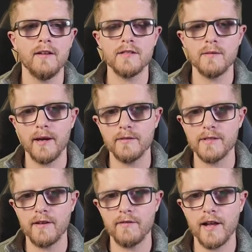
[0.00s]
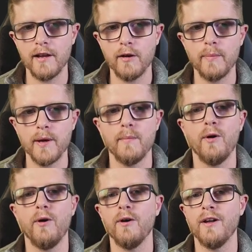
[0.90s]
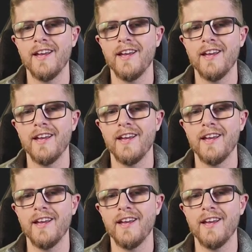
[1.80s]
to be able to give it a little bit more.